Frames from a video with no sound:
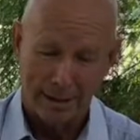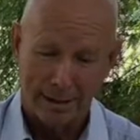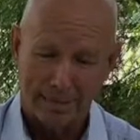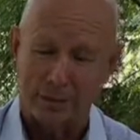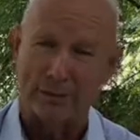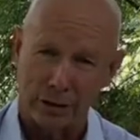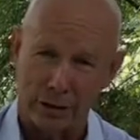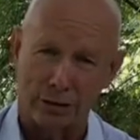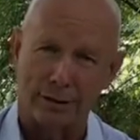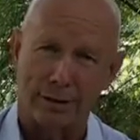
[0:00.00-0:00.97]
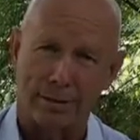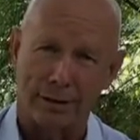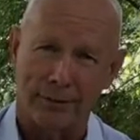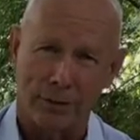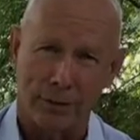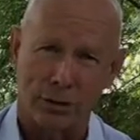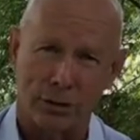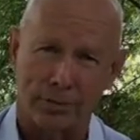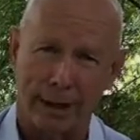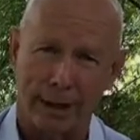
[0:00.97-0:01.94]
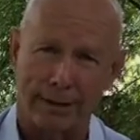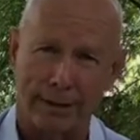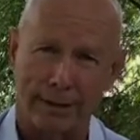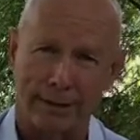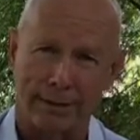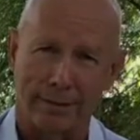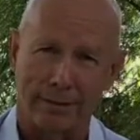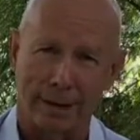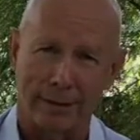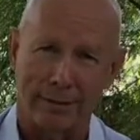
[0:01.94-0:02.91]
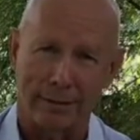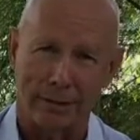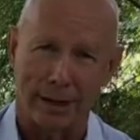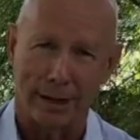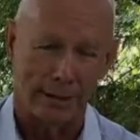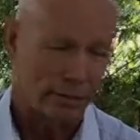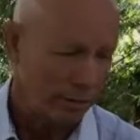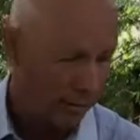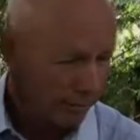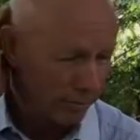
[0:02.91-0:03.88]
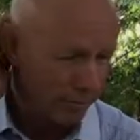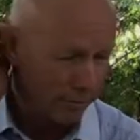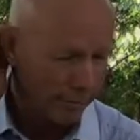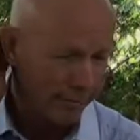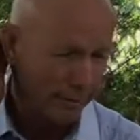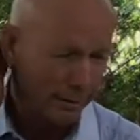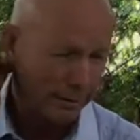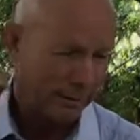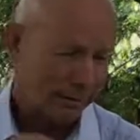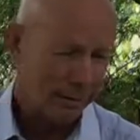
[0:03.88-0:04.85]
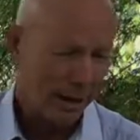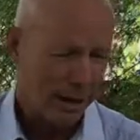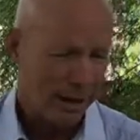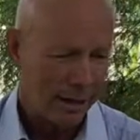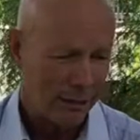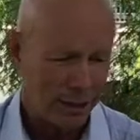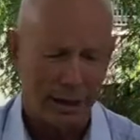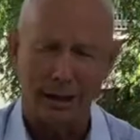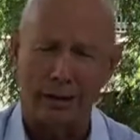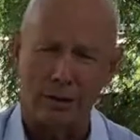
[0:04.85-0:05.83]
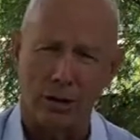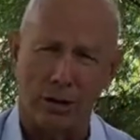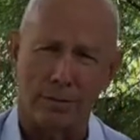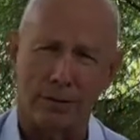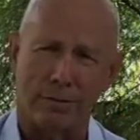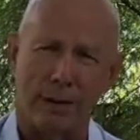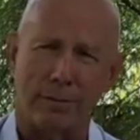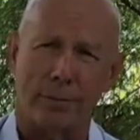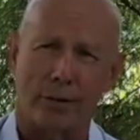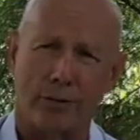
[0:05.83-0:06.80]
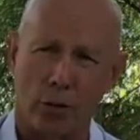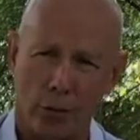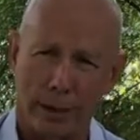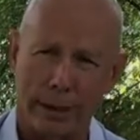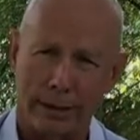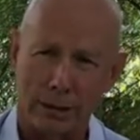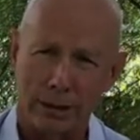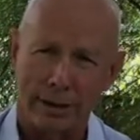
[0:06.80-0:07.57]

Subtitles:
professional background. I'm now as a councillor, and I've been thinking at times about my forebears.